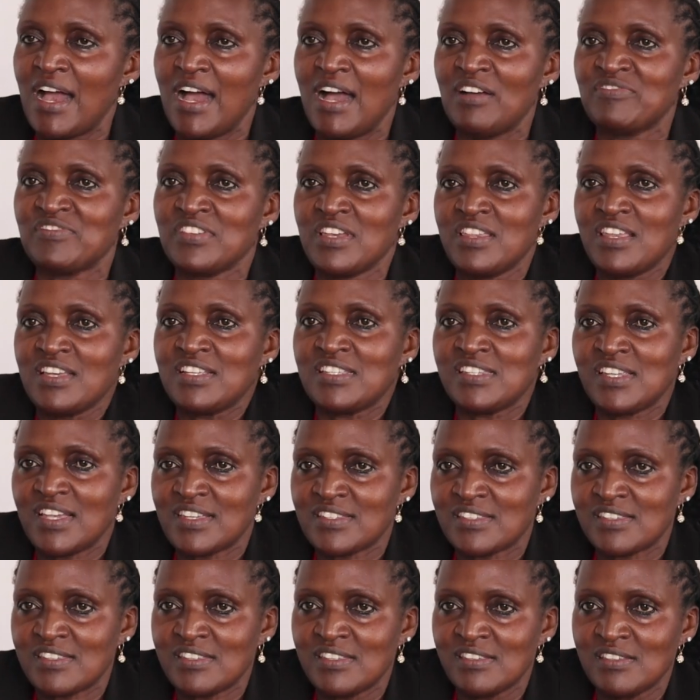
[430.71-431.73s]
After they
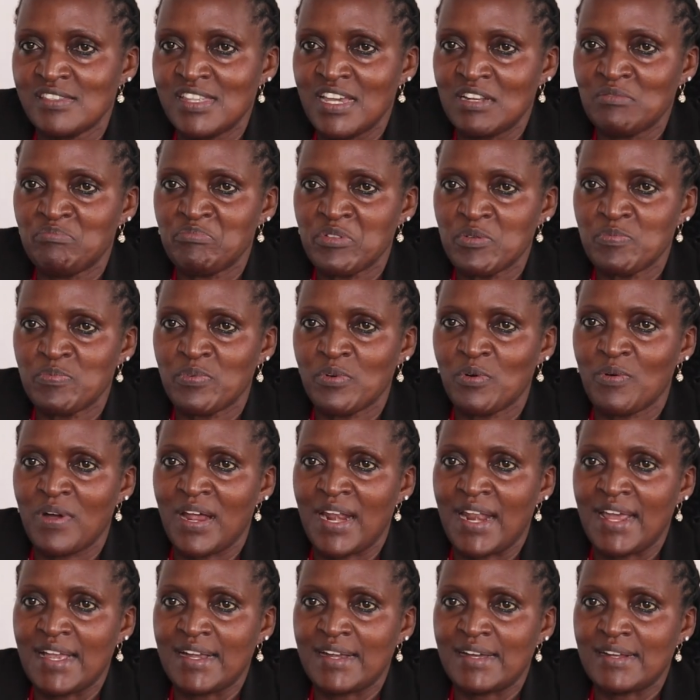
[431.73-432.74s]
test, then people were
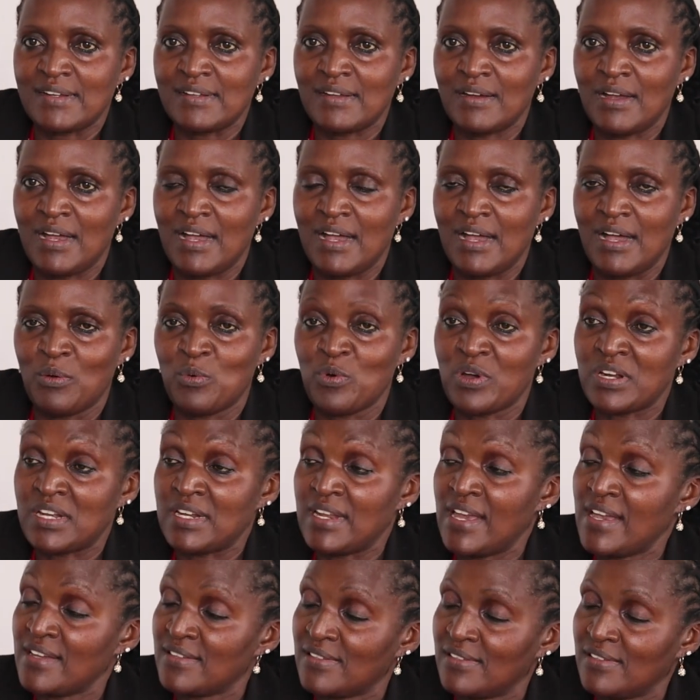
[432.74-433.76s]
like, what
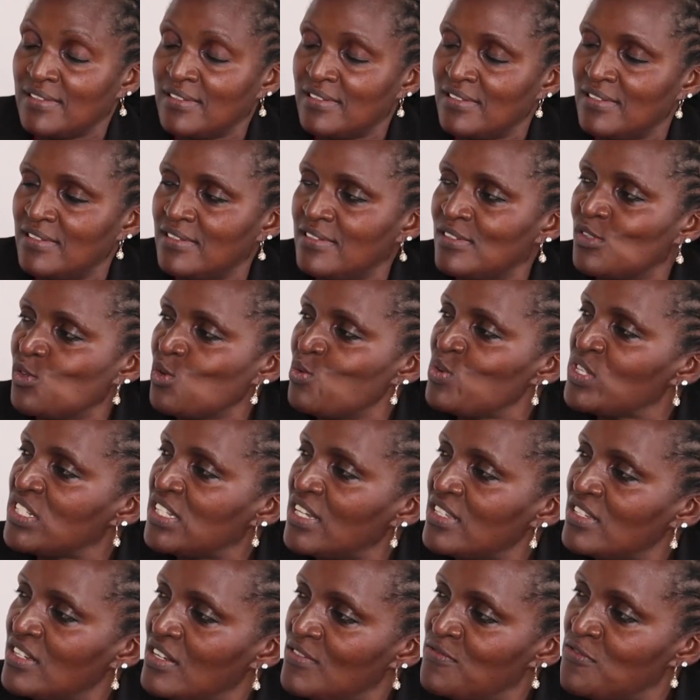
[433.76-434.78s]
next? So we
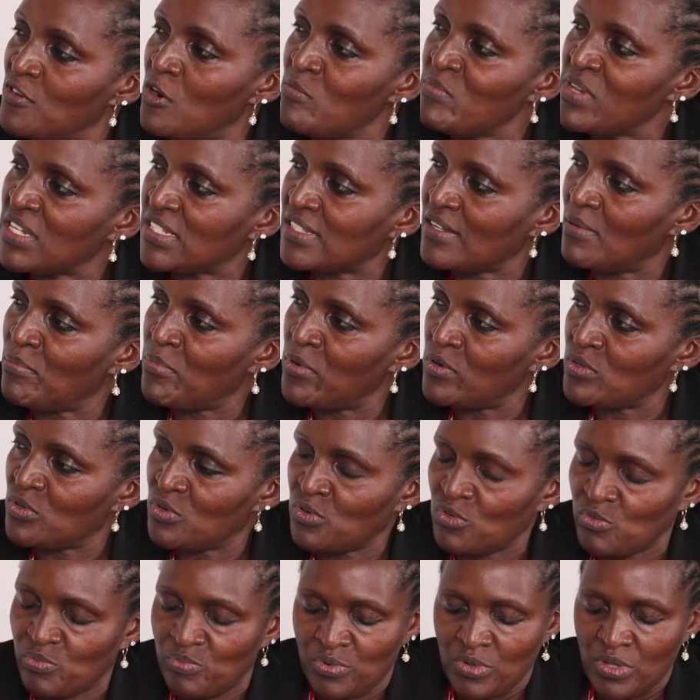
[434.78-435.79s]
started forming support
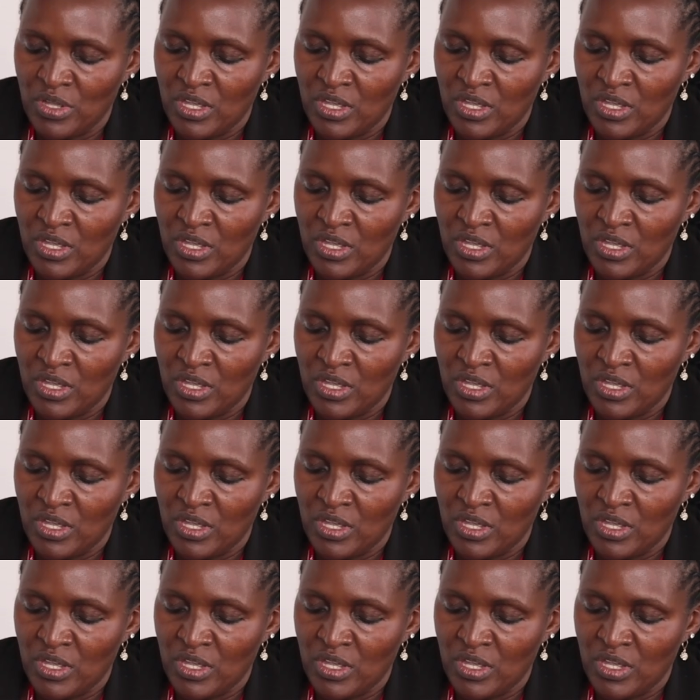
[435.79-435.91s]
group.